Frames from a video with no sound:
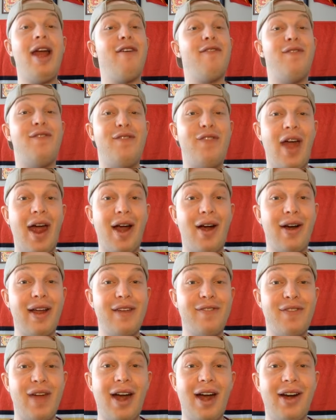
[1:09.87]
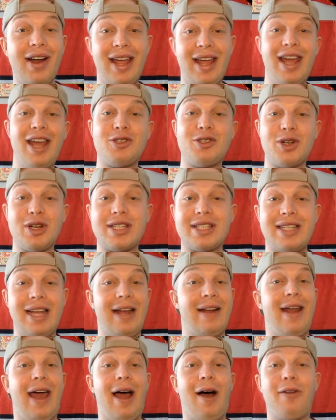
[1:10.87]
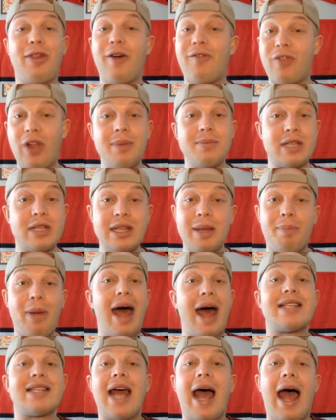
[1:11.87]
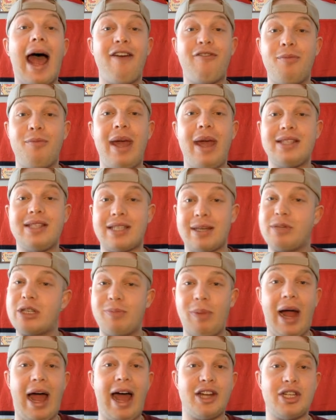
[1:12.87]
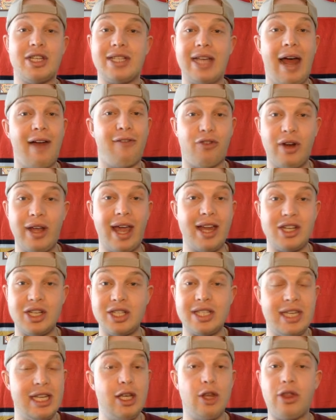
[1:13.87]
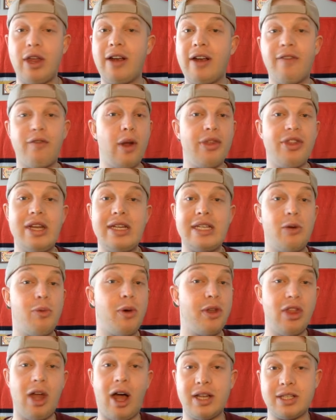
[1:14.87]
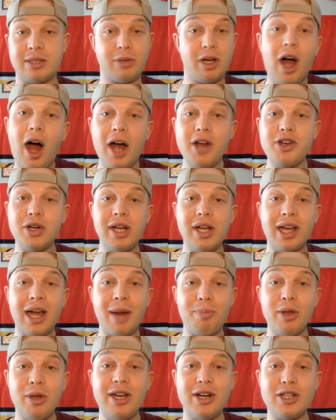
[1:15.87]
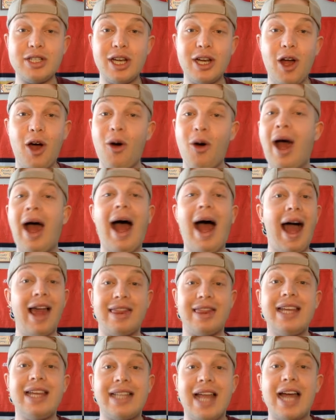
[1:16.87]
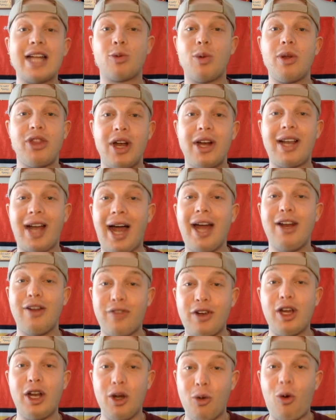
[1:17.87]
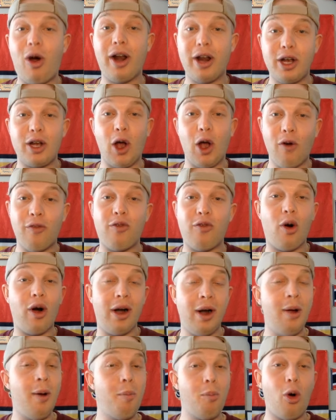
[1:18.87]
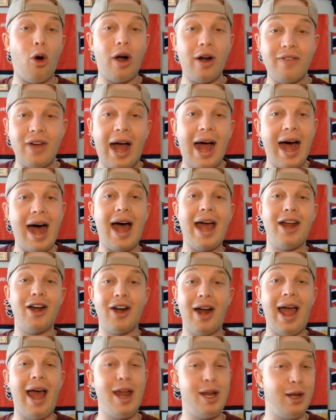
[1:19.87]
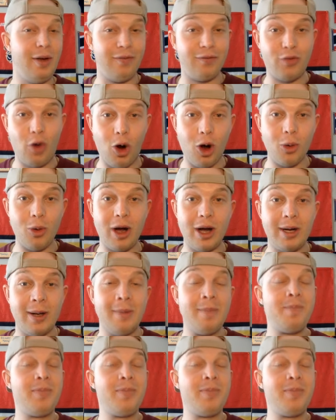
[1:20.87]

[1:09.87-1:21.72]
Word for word: Very, very interesting. Now, the Flames in the past have made some splashes at free agency. You think of what they did with Nazem Kadri a couple years ago. I think that's what they're kind of going to want to go for more of a higher end forward.